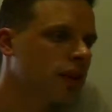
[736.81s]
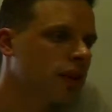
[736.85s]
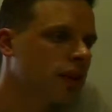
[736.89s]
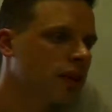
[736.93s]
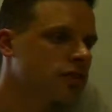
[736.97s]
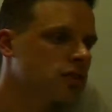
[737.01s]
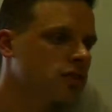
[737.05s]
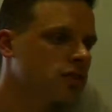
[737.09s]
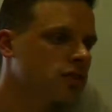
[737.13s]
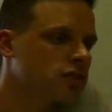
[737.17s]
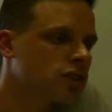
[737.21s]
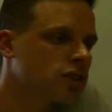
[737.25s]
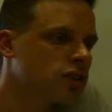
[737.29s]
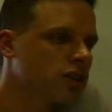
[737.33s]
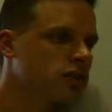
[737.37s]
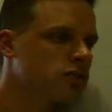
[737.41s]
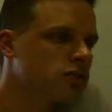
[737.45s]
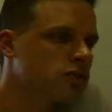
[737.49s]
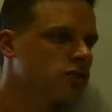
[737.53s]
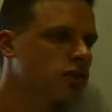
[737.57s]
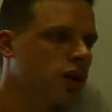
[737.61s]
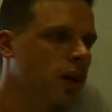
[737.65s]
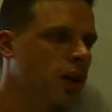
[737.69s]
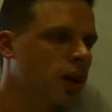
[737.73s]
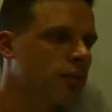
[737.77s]
It's a
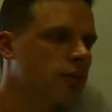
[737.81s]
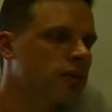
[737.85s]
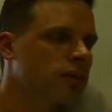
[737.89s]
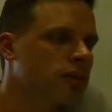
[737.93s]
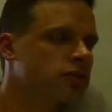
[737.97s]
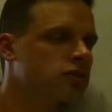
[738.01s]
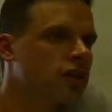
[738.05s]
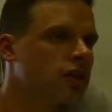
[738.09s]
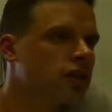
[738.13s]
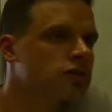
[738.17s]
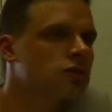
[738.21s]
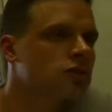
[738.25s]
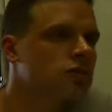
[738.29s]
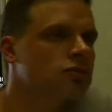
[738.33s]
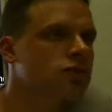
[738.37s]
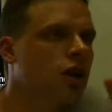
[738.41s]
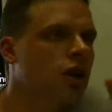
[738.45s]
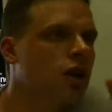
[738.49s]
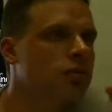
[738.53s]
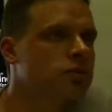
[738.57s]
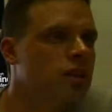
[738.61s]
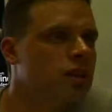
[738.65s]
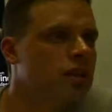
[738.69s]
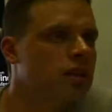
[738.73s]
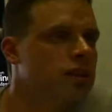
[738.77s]
structural type. The structural
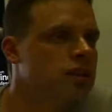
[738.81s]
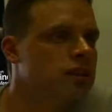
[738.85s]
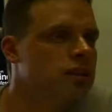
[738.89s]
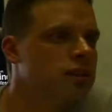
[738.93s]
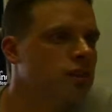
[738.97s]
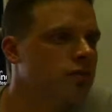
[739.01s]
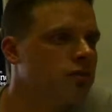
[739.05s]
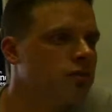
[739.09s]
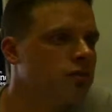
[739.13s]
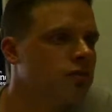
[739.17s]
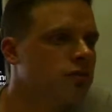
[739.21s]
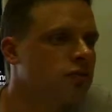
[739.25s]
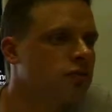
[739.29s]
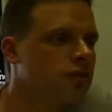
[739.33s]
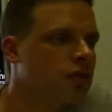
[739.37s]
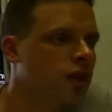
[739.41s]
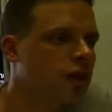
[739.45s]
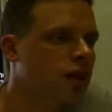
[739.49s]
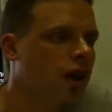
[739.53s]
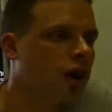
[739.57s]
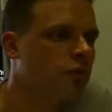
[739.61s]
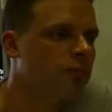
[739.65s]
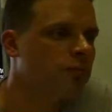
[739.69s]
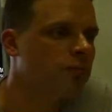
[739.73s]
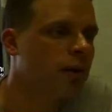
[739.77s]
type's a list of
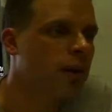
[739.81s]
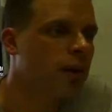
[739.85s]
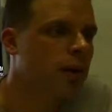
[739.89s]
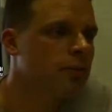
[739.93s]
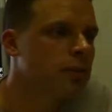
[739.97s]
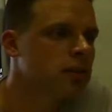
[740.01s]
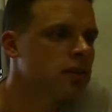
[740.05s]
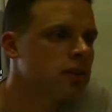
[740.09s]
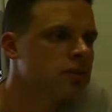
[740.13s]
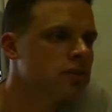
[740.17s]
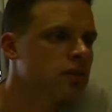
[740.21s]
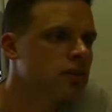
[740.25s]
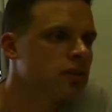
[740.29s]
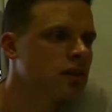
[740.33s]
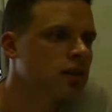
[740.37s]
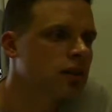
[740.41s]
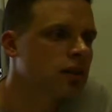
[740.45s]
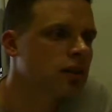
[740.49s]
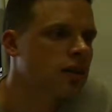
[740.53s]
members.